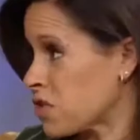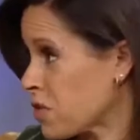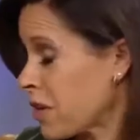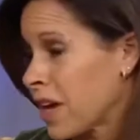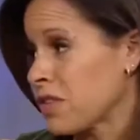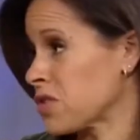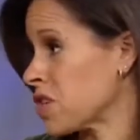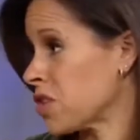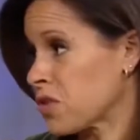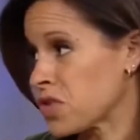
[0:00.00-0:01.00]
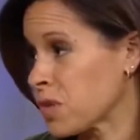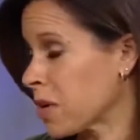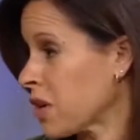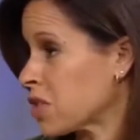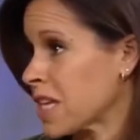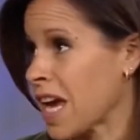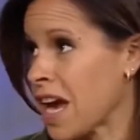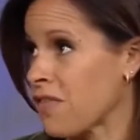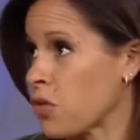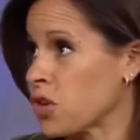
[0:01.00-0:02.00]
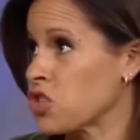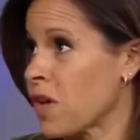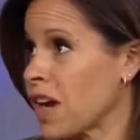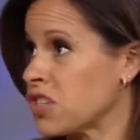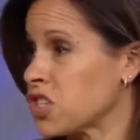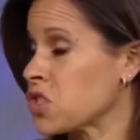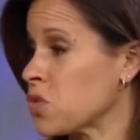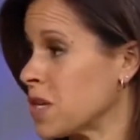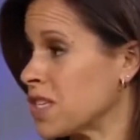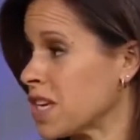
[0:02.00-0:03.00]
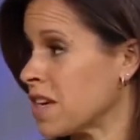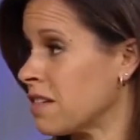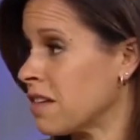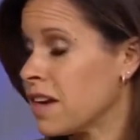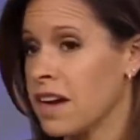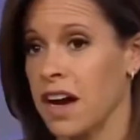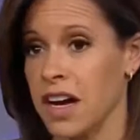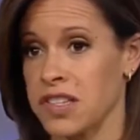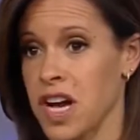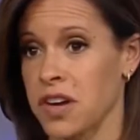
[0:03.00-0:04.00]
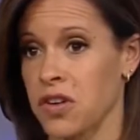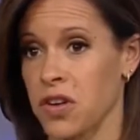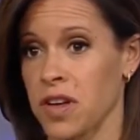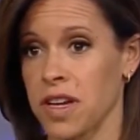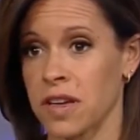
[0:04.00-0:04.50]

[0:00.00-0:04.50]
Darrell Henderson or someone else they have or trying to squeeze in uh, Todd Gurley?